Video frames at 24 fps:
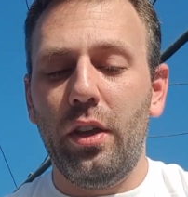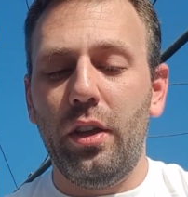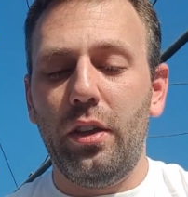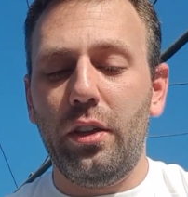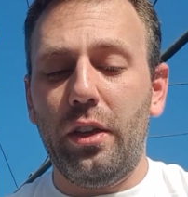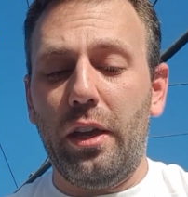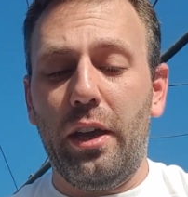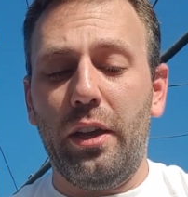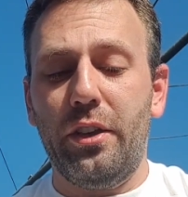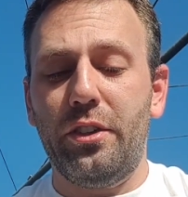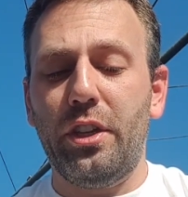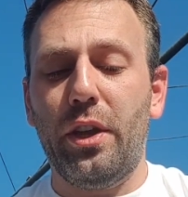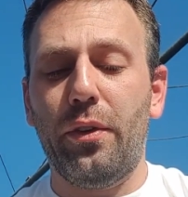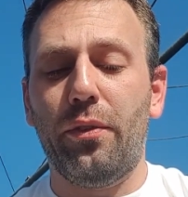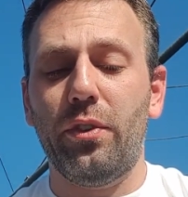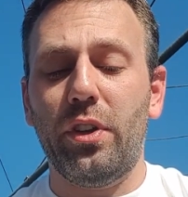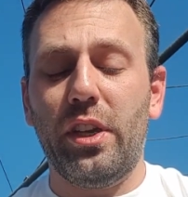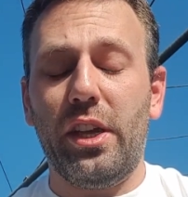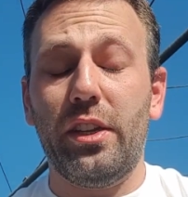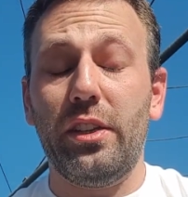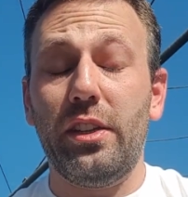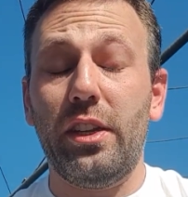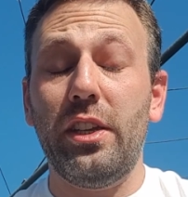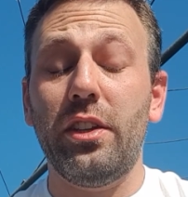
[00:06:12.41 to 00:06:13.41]
yeah,
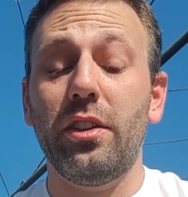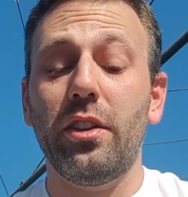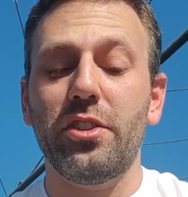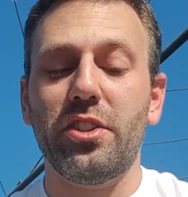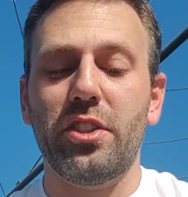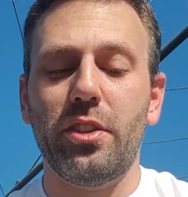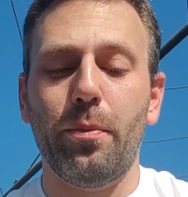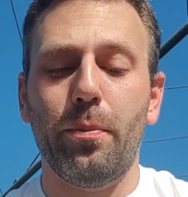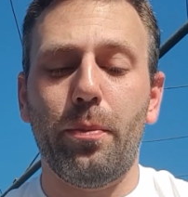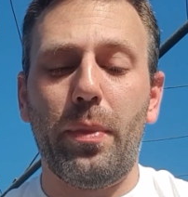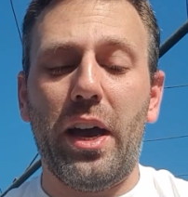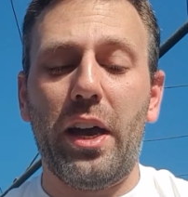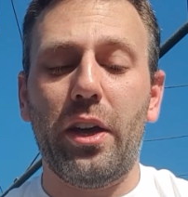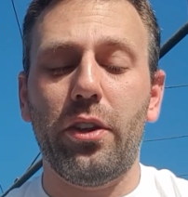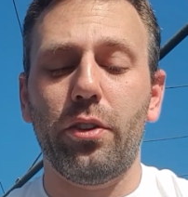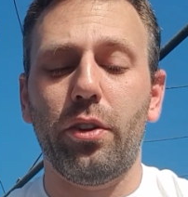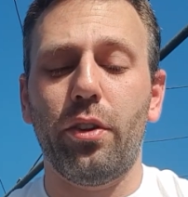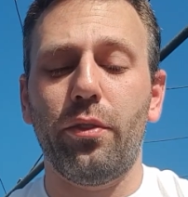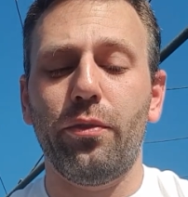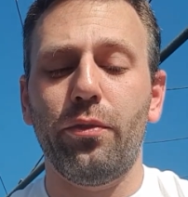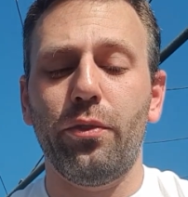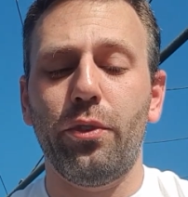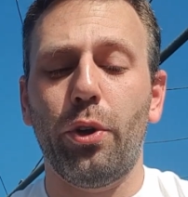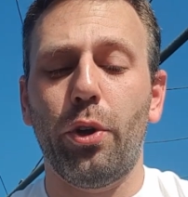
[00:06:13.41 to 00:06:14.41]
definitely an endless amount
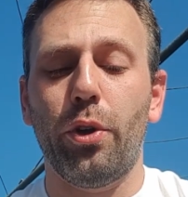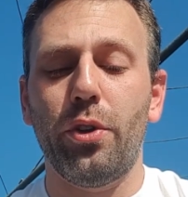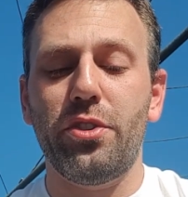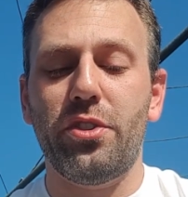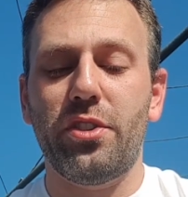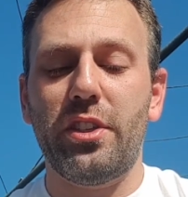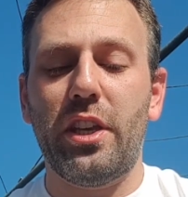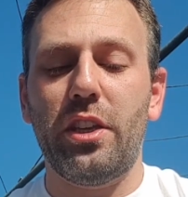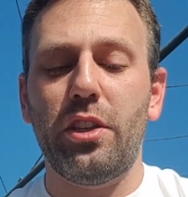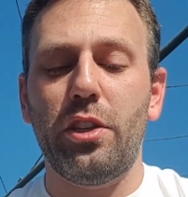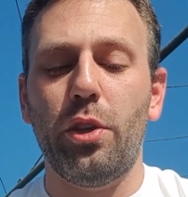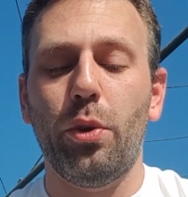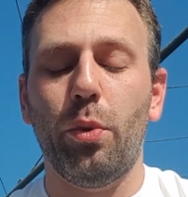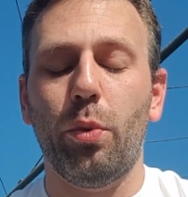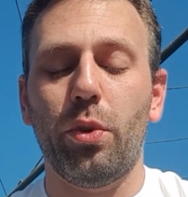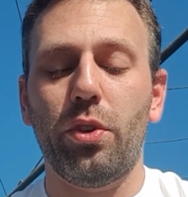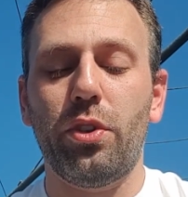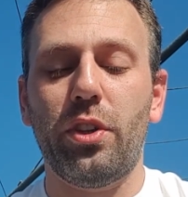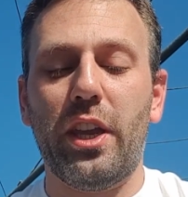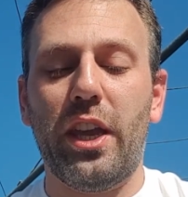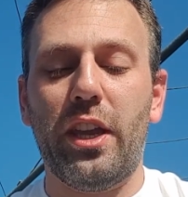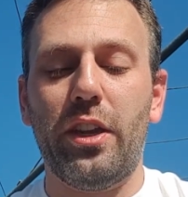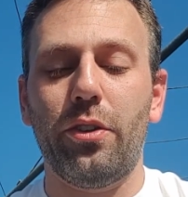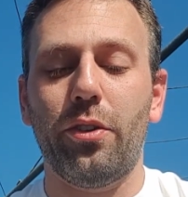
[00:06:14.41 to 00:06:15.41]
of notes that you
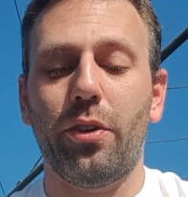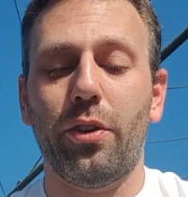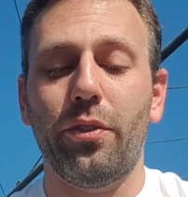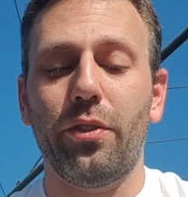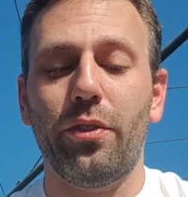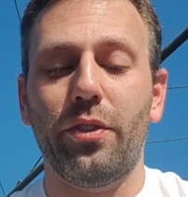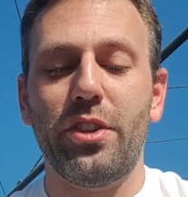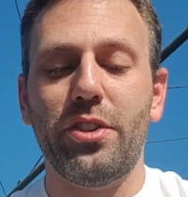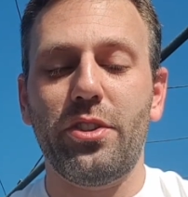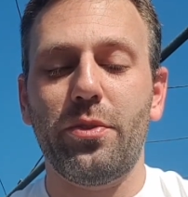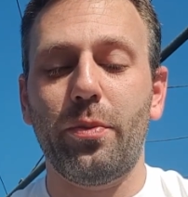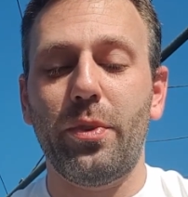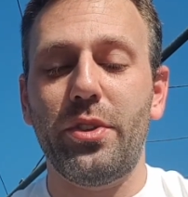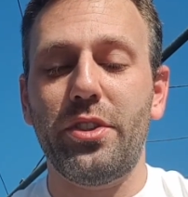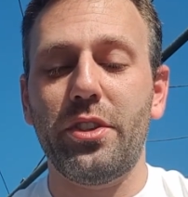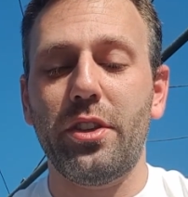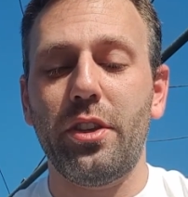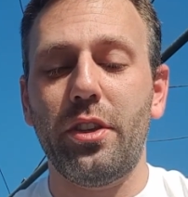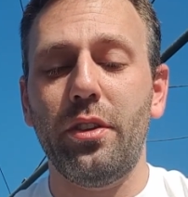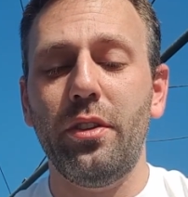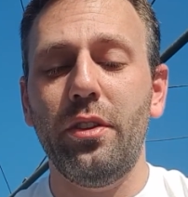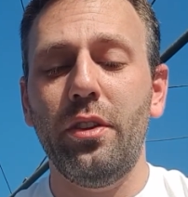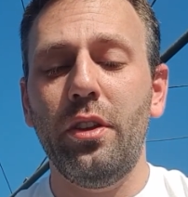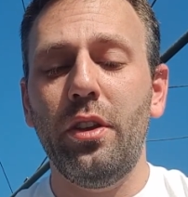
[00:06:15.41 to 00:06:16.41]
would get on this
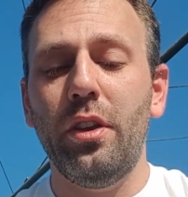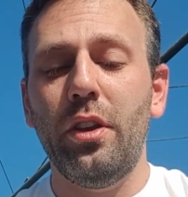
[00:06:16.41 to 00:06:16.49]
whiskey.